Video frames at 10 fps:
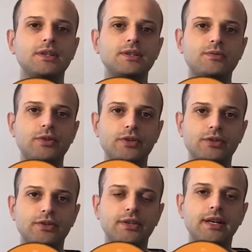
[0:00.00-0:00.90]

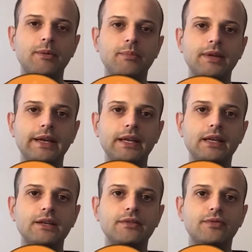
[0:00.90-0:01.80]
structure that I'm playing
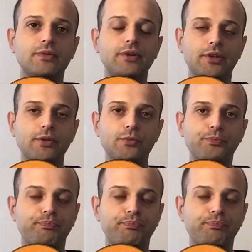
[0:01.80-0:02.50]
here for you,